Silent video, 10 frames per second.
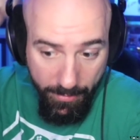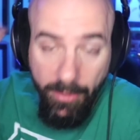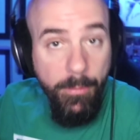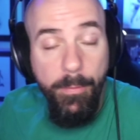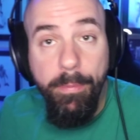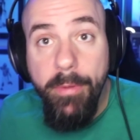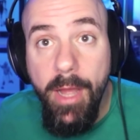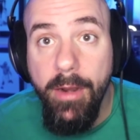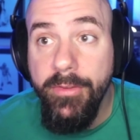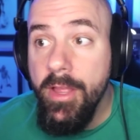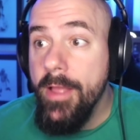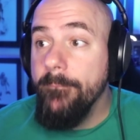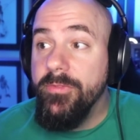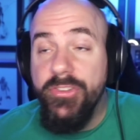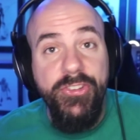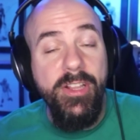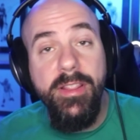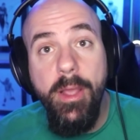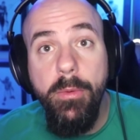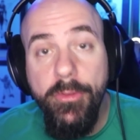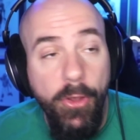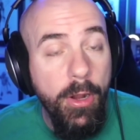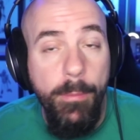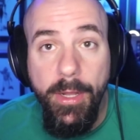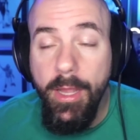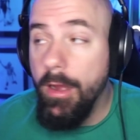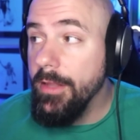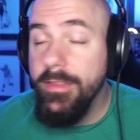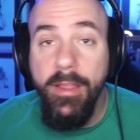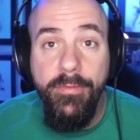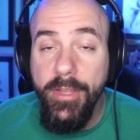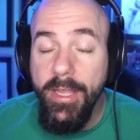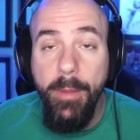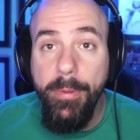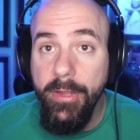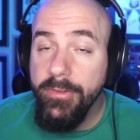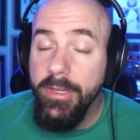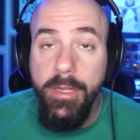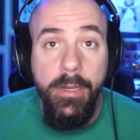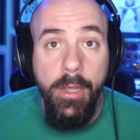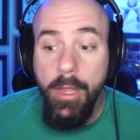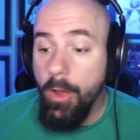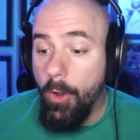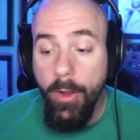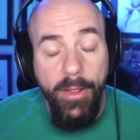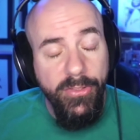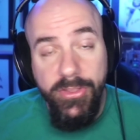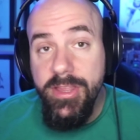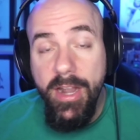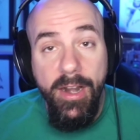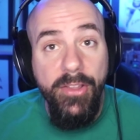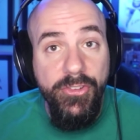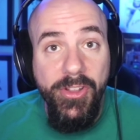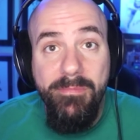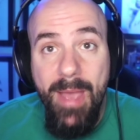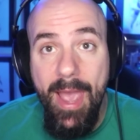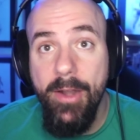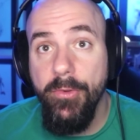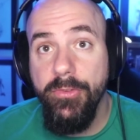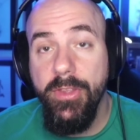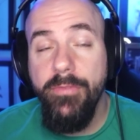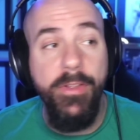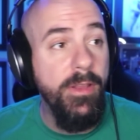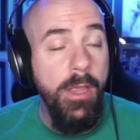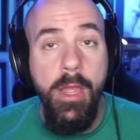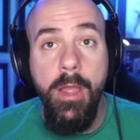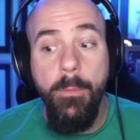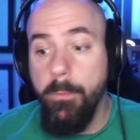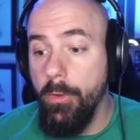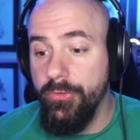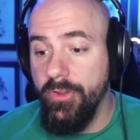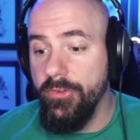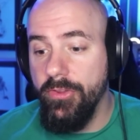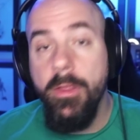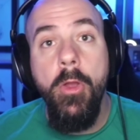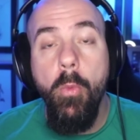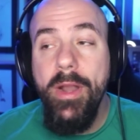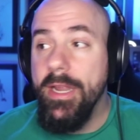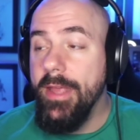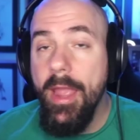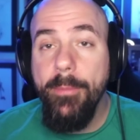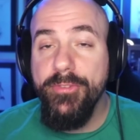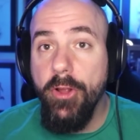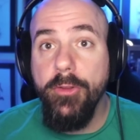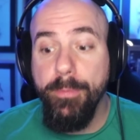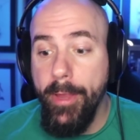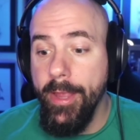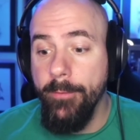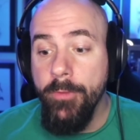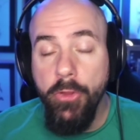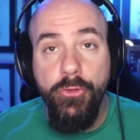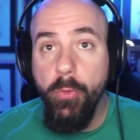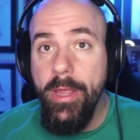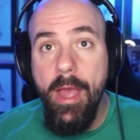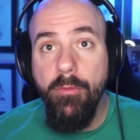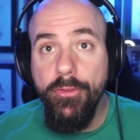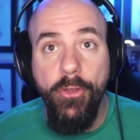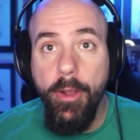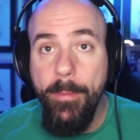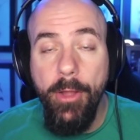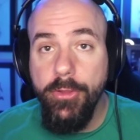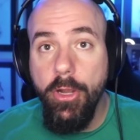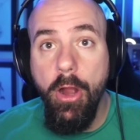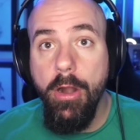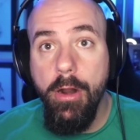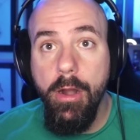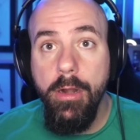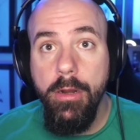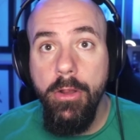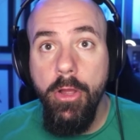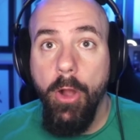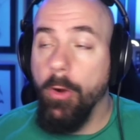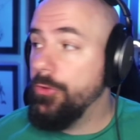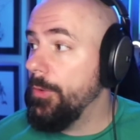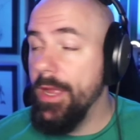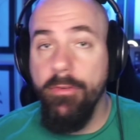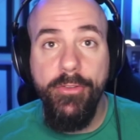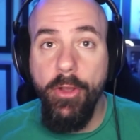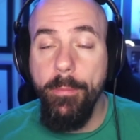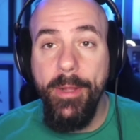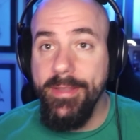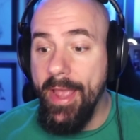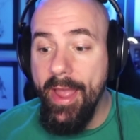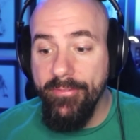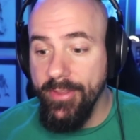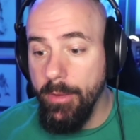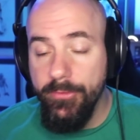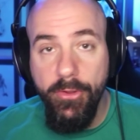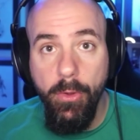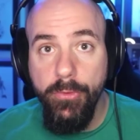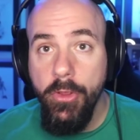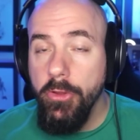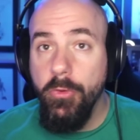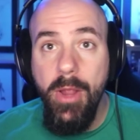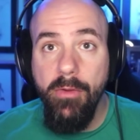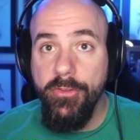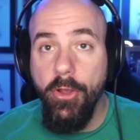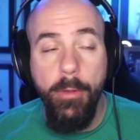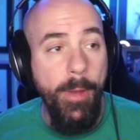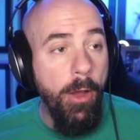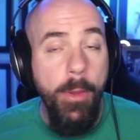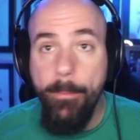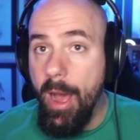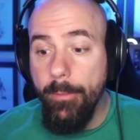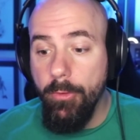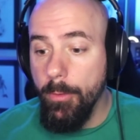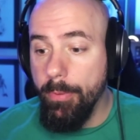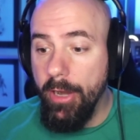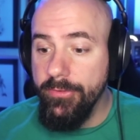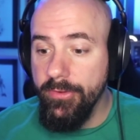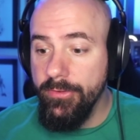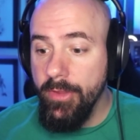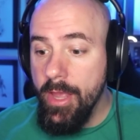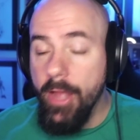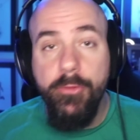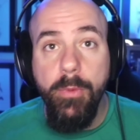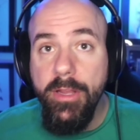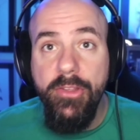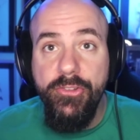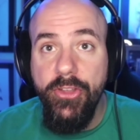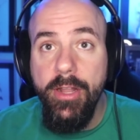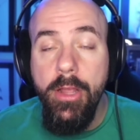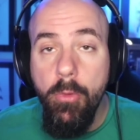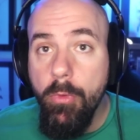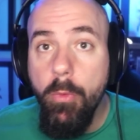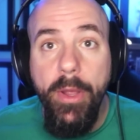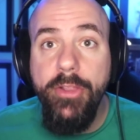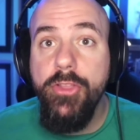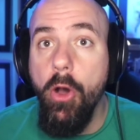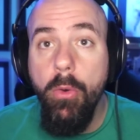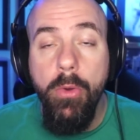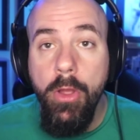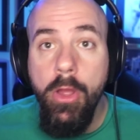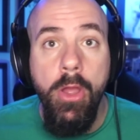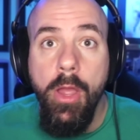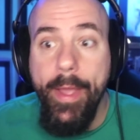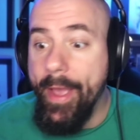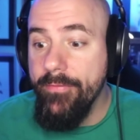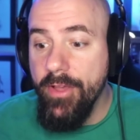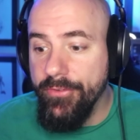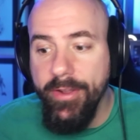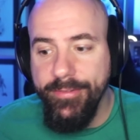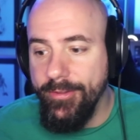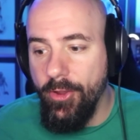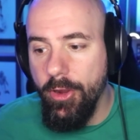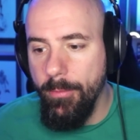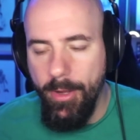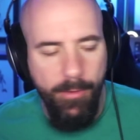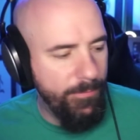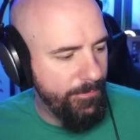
Let, us be honest. The shit that we're talking about now, it, if the gameplay is good, all that none of that shit matters. If it, bro, seriously, when the game starts playing, do we ever talk about the card art? Or do we ever talk about the halftime shows? Do we ever talk about popcorn prices? It's really shit when we don't have nothing else to talk about.